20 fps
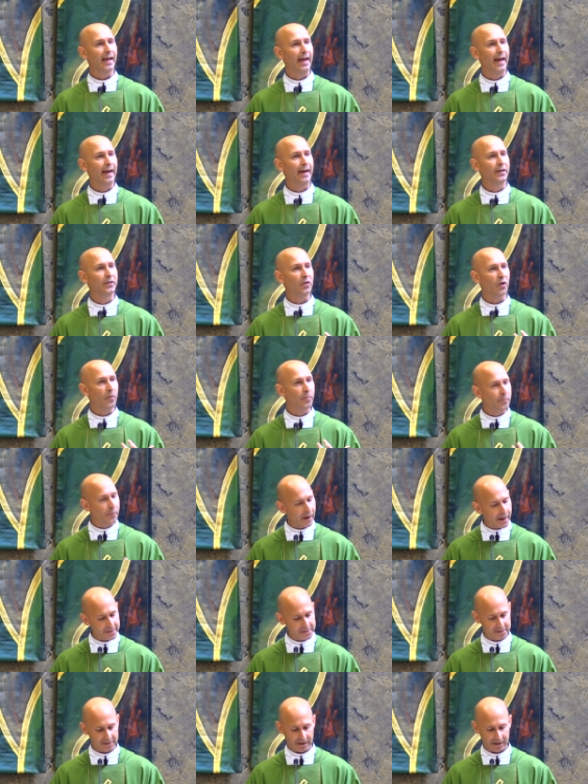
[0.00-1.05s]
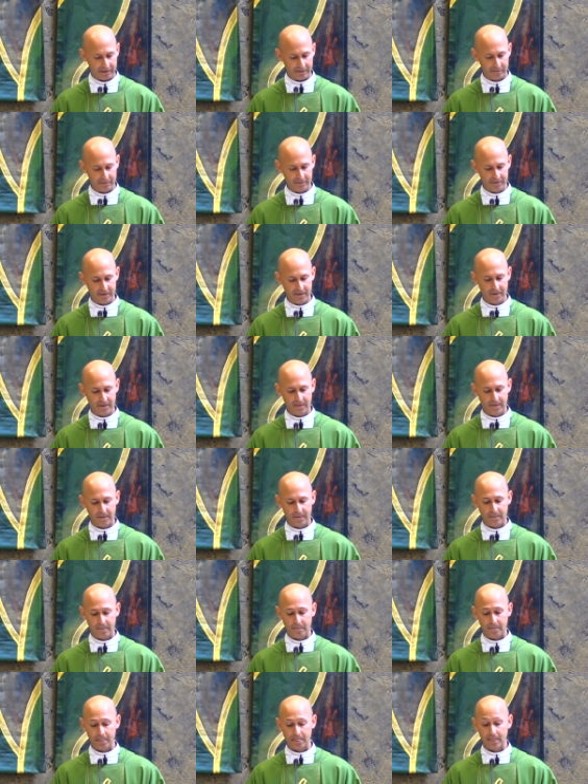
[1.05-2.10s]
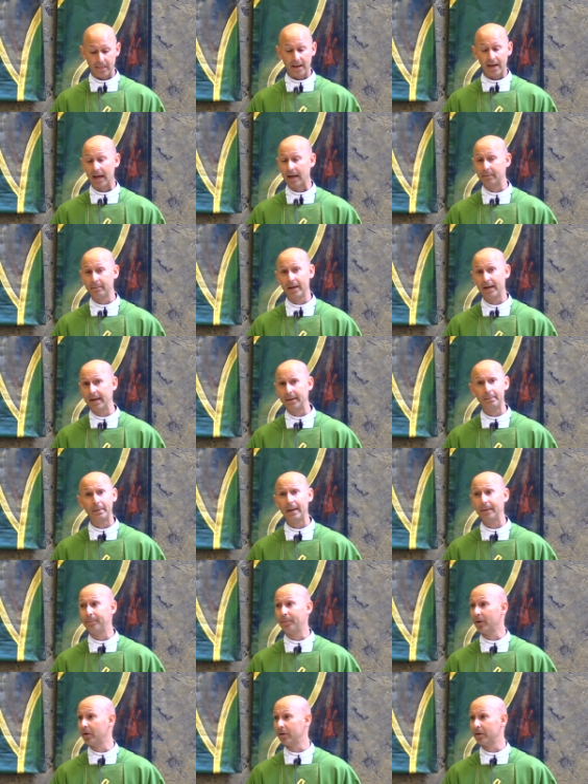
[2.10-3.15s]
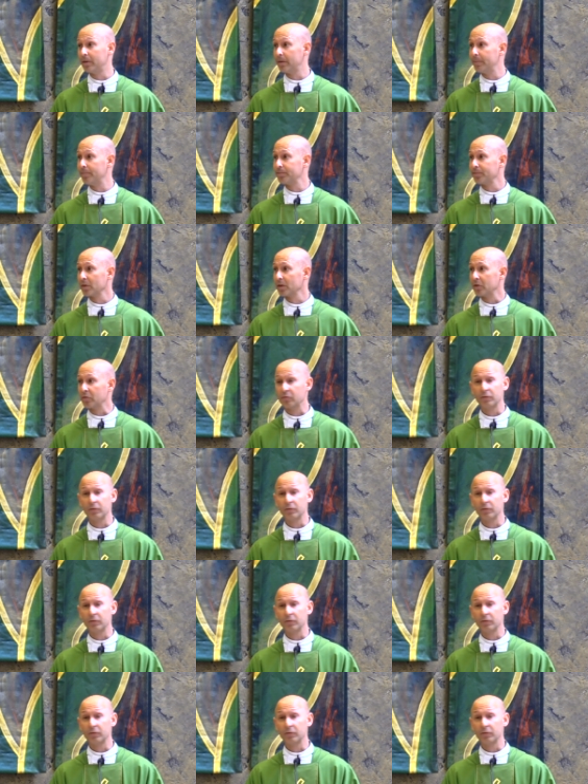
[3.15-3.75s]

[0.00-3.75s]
and oppressive. And many people